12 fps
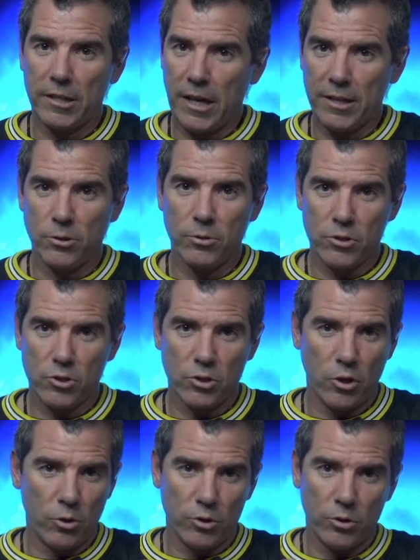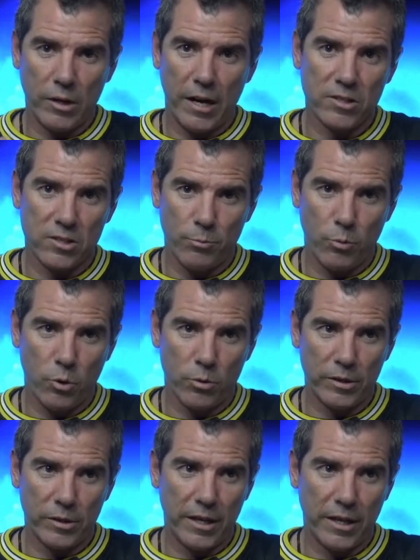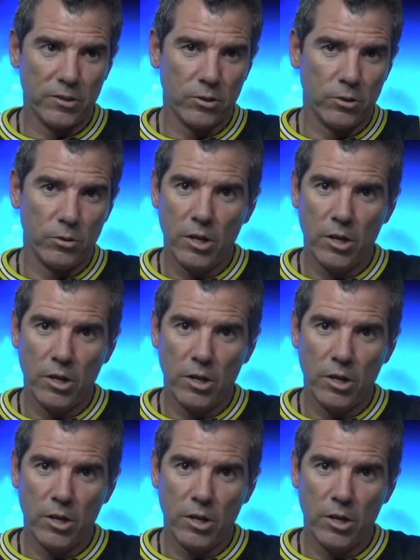i do the show you guys support what i do